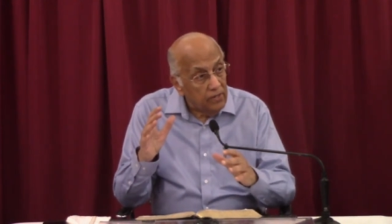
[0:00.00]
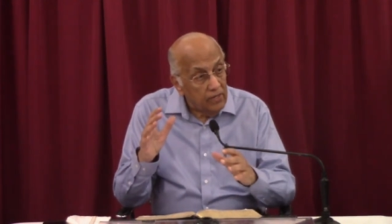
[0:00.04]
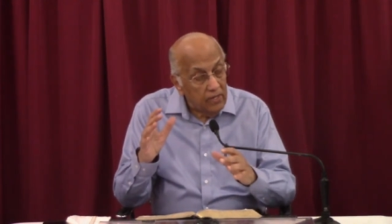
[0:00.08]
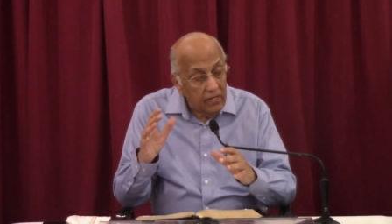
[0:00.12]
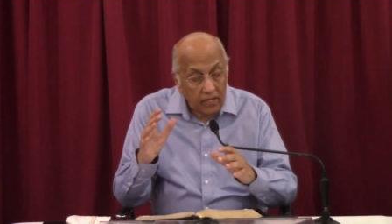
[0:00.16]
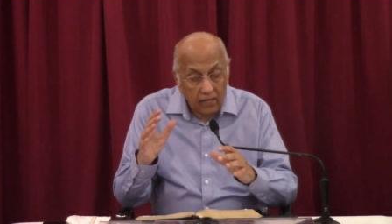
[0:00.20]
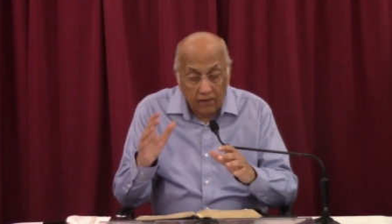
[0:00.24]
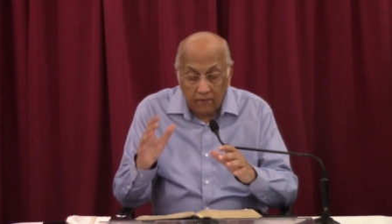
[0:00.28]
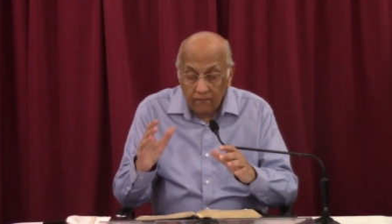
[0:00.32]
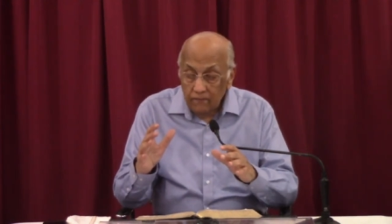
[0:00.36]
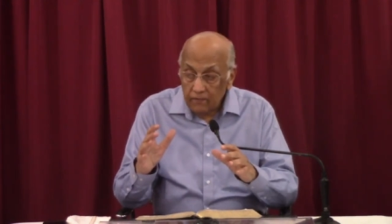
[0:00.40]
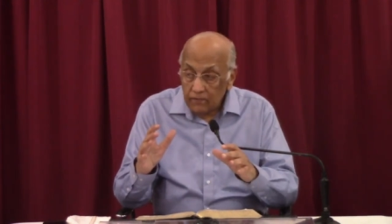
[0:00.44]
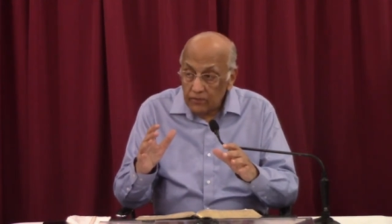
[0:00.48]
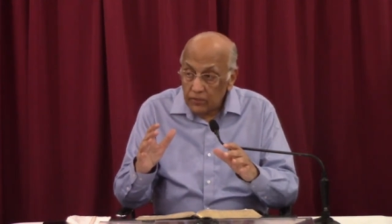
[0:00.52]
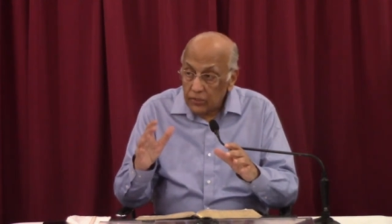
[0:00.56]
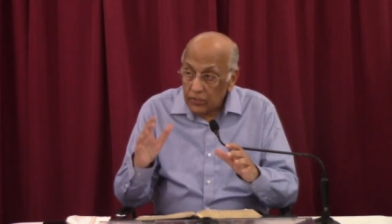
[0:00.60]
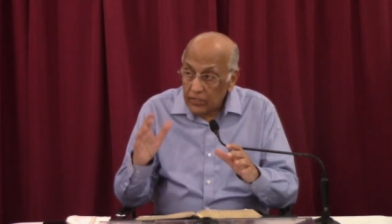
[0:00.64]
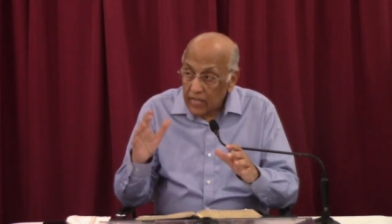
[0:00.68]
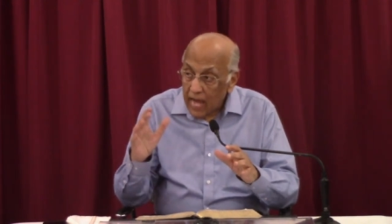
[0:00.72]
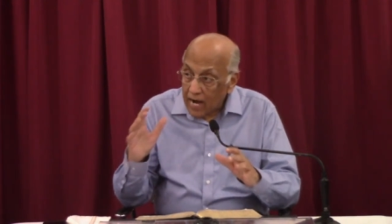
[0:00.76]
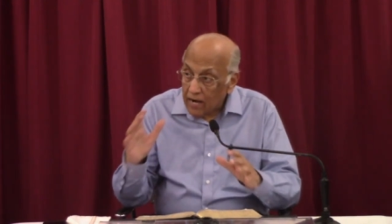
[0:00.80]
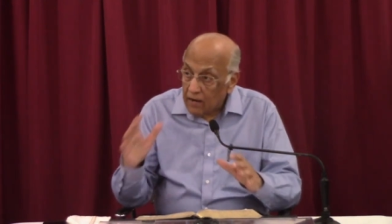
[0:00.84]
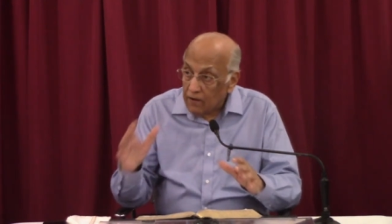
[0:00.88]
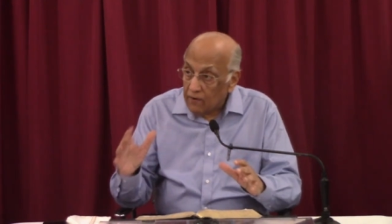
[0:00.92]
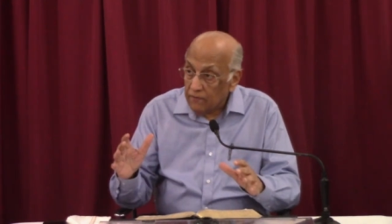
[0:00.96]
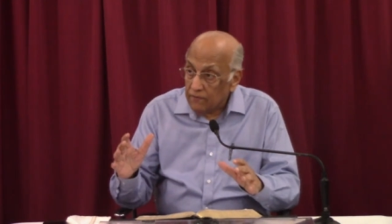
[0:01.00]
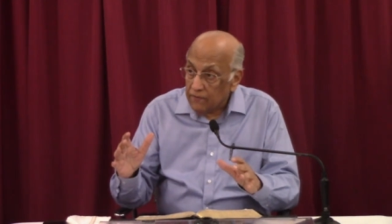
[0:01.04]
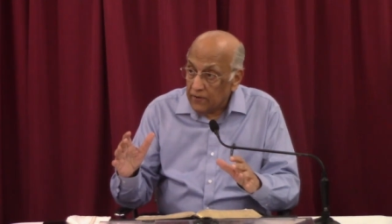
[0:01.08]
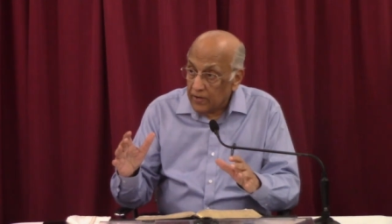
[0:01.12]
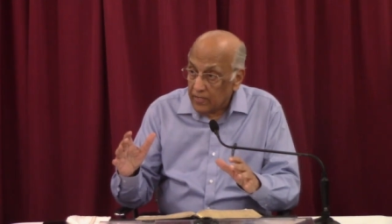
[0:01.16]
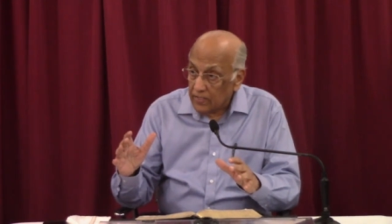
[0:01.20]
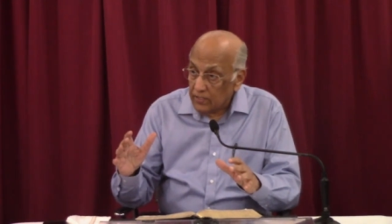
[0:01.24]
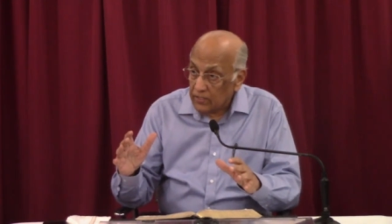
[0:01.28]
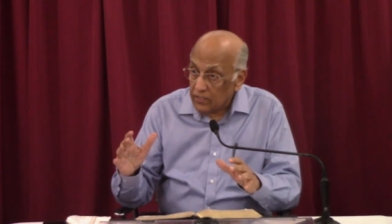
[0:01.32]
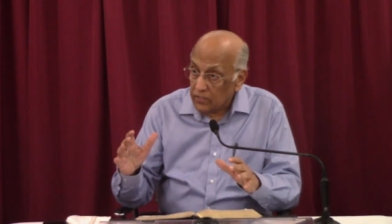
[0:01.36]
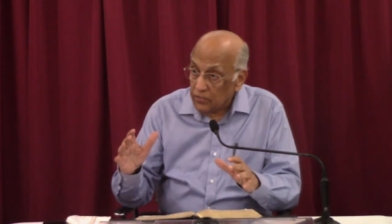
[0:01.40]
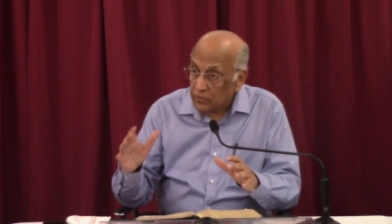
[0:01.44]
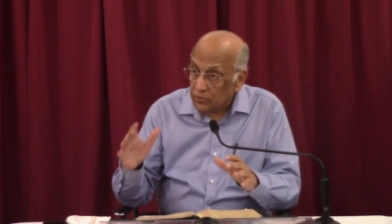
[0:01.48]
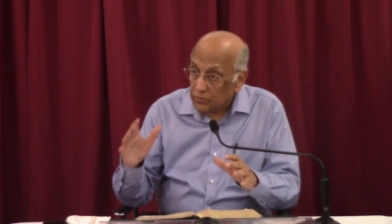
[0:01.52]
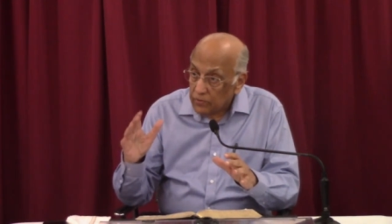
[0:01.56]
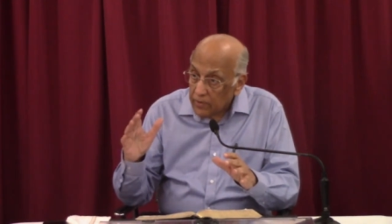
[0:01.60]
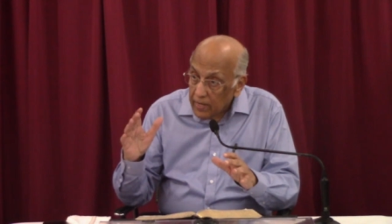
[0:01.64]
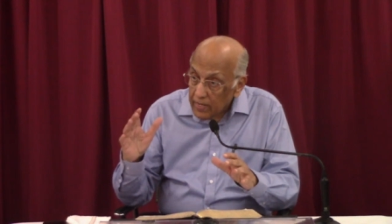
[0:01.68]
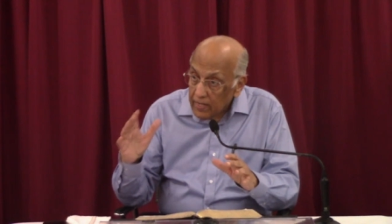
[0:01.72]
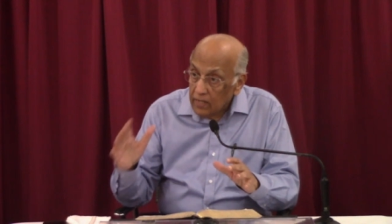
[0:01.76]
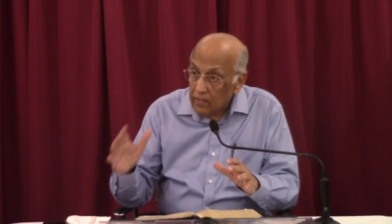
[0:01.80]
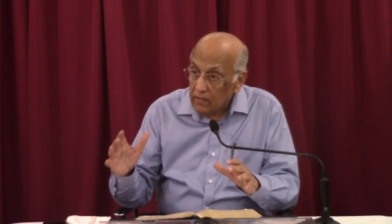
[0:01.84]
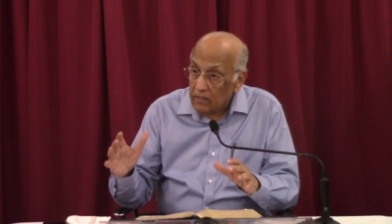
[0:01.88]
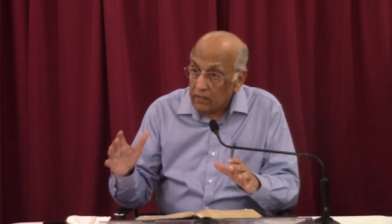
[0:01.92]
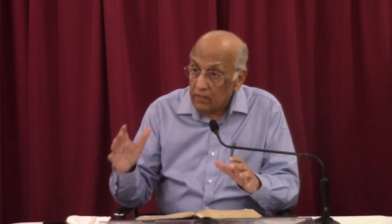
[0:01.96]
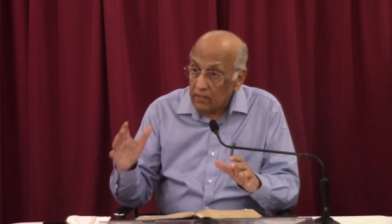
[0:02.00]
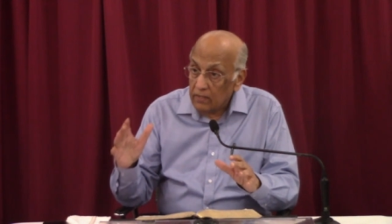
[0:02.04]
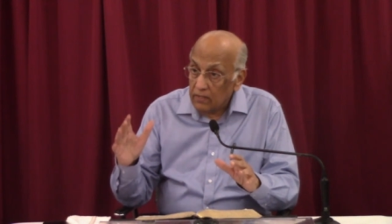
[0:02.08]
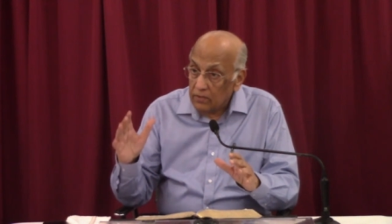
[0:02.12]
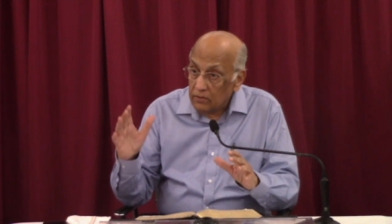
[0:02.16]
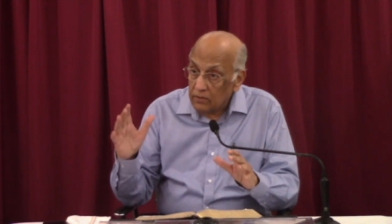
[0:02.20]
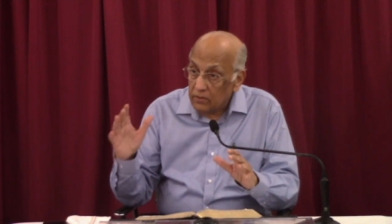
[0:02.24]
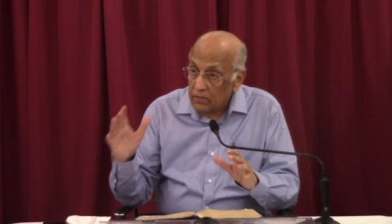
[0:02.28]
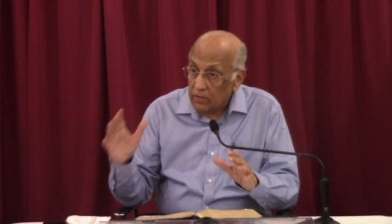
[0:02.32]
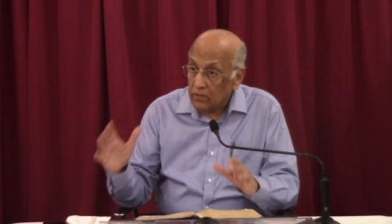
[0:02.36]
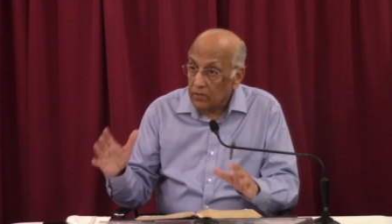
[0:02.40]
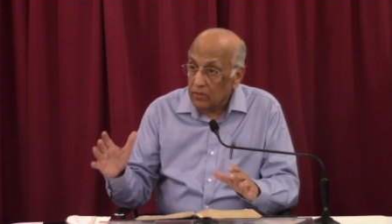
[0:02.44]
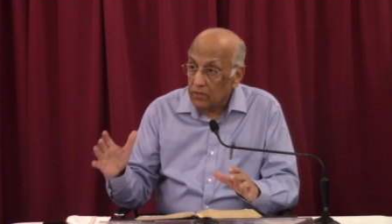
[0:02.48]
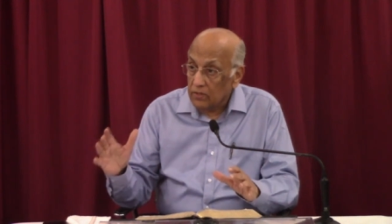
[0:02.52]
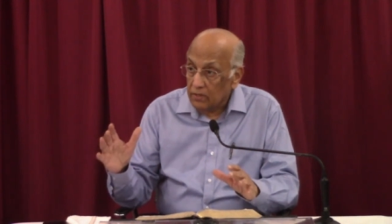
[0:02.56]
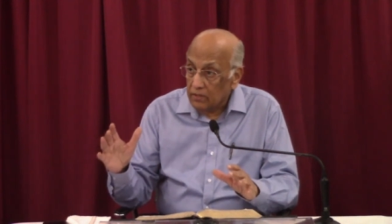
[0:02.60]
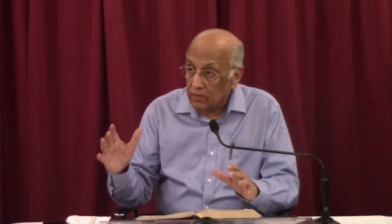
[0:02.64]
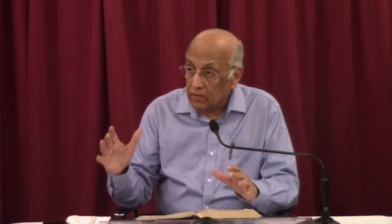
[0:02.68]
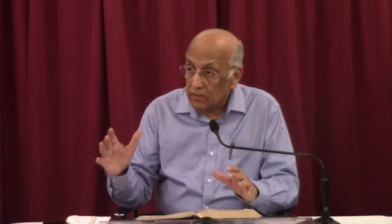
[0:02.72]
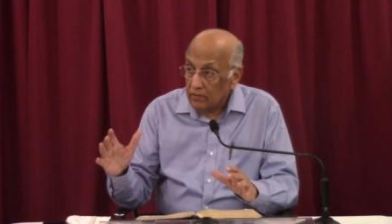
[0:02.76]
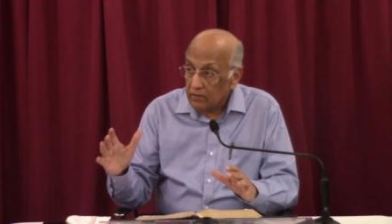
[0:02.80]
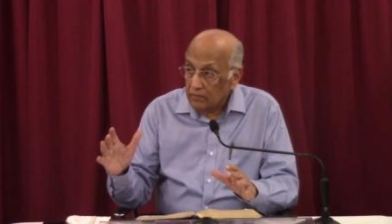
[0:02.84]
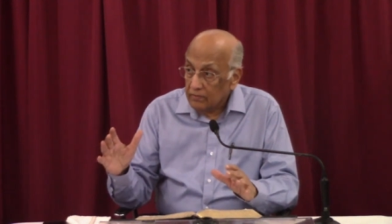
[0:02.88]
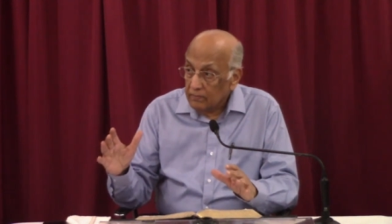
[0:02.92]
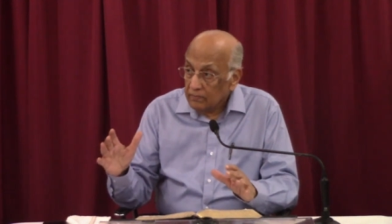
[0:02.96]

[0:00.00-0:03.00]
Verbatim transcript: give sacrifices regularly to the Lord.